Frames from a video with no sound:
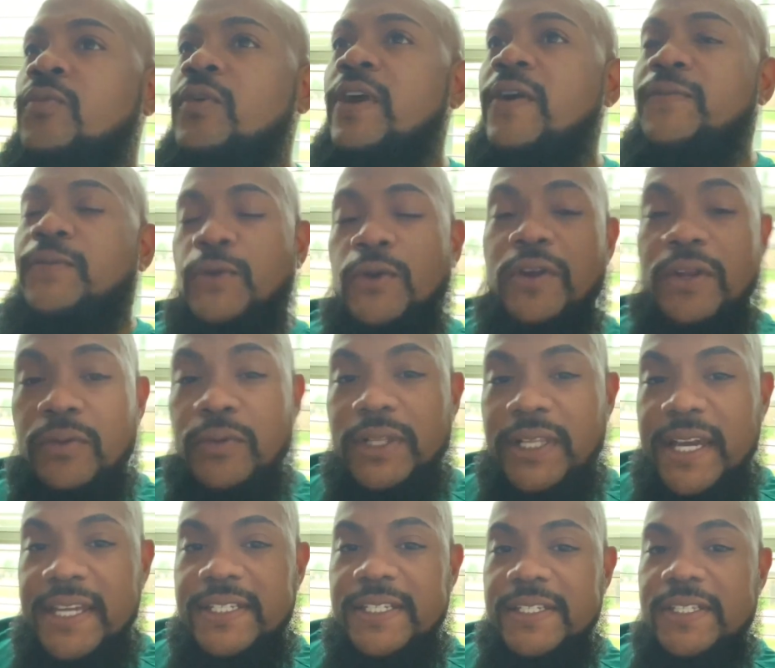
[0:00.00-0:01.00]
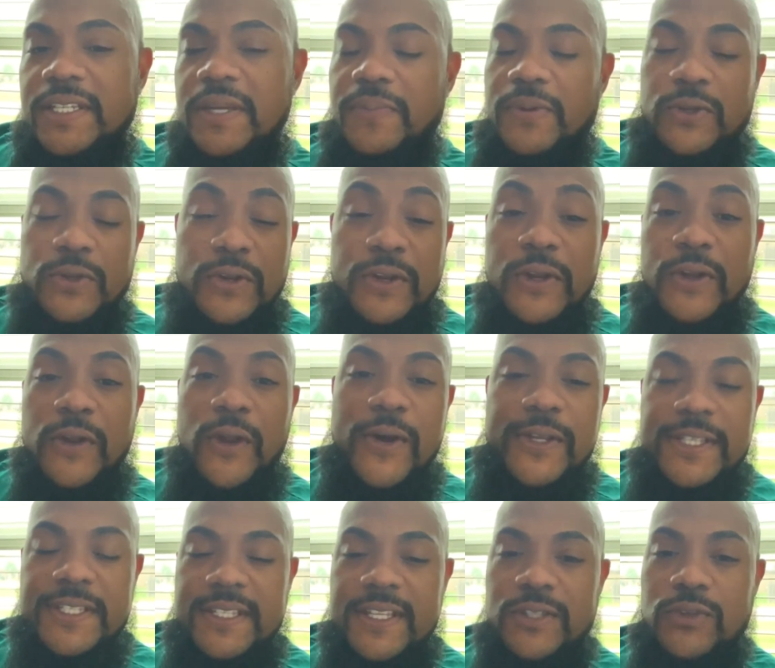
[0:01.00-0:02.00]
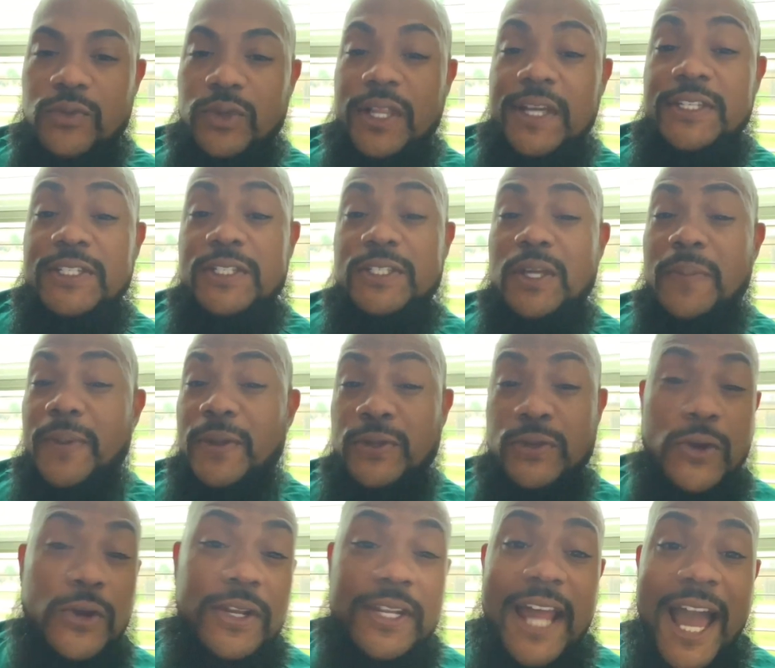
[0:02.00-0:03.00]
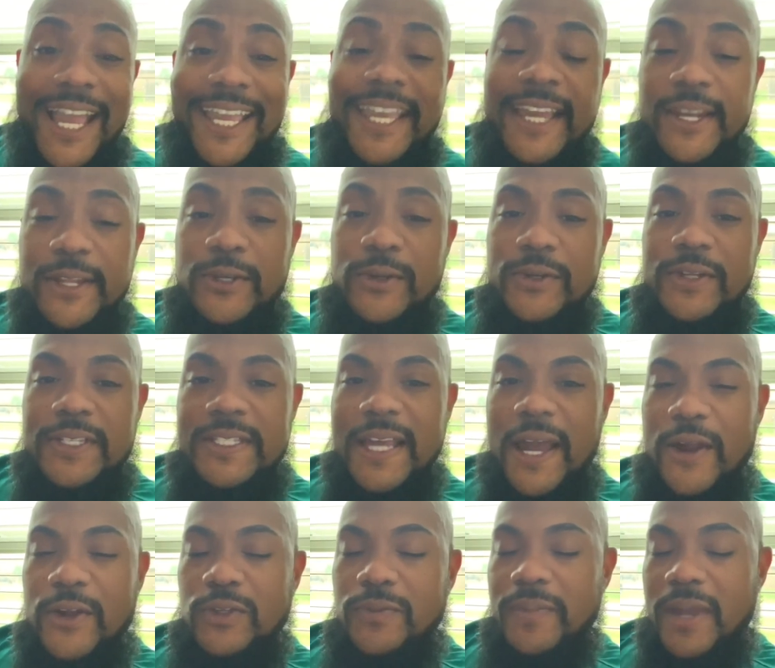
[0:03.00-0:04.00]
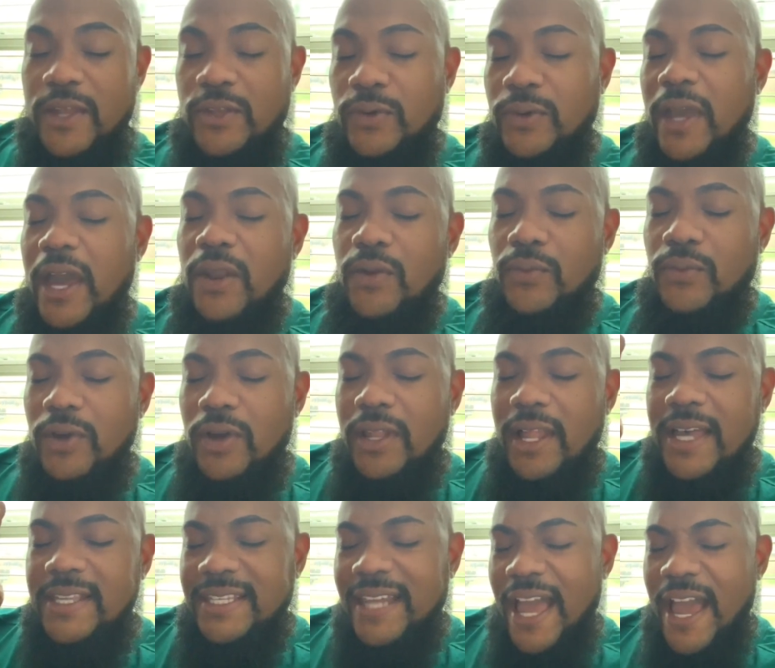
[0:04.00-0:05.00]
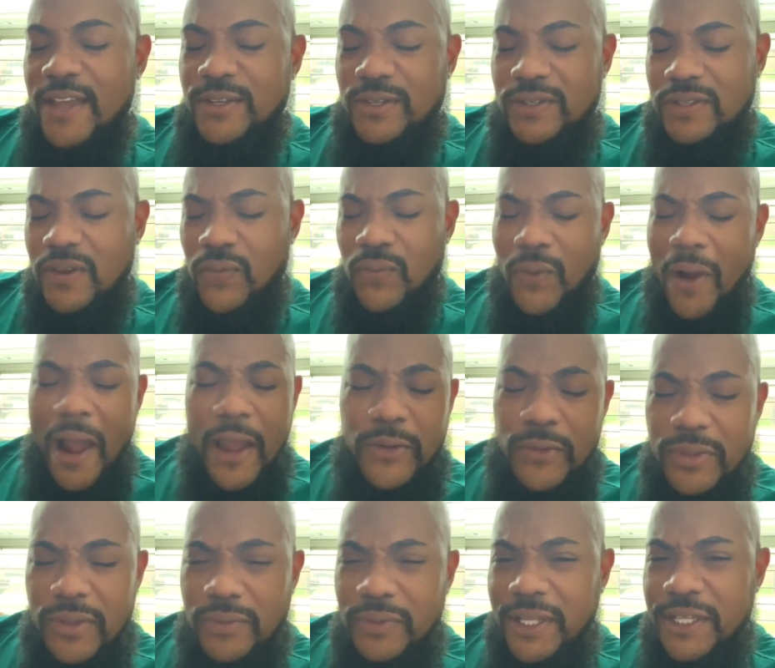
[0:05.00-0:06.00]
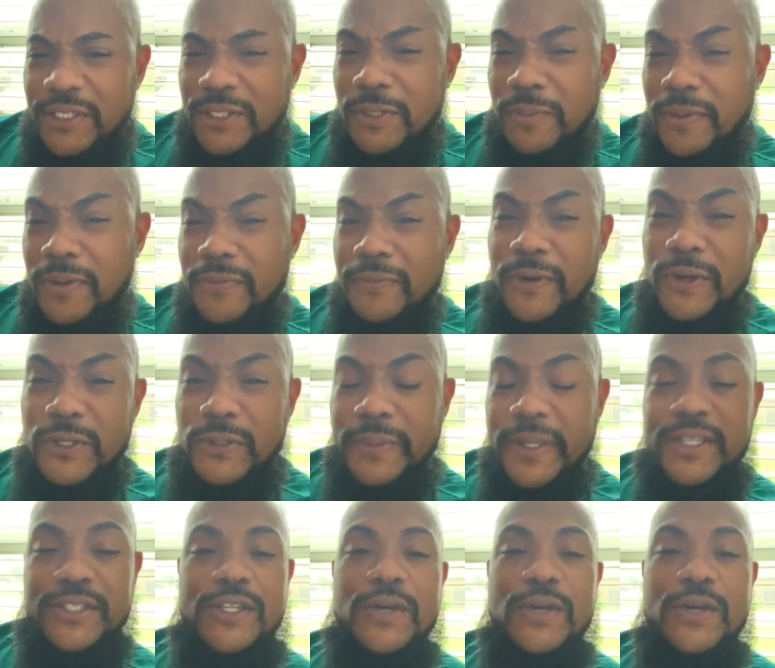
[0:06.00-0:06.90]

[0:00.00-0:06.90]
If you're in a relationship and you're in a narcissistic relationship and you're not getting your desires met, you got to realize and ask yourself, why are you in the relationship in the first place?